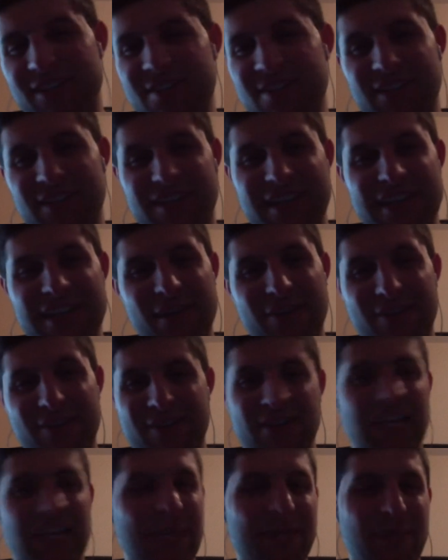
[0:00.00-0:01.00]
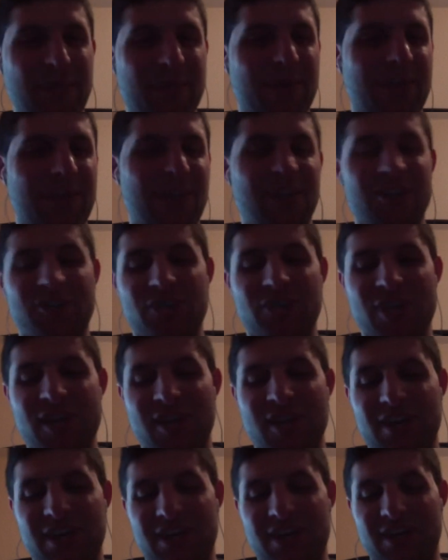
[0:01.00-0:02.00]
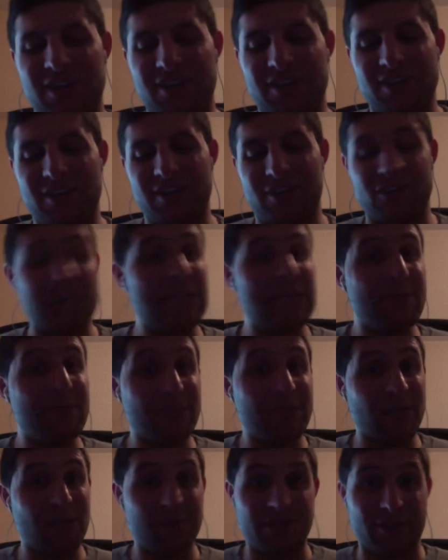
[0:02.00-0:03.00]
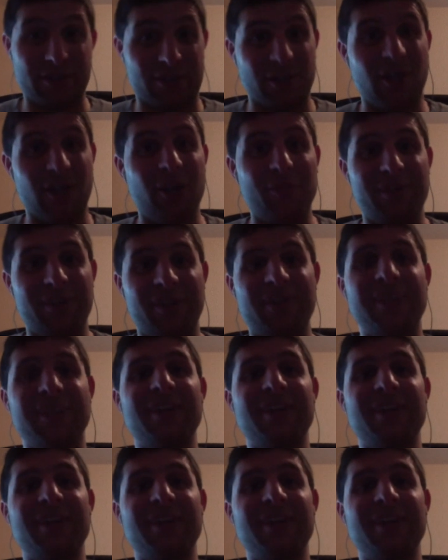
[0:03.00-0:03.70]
accounts and like my page or email me or call me,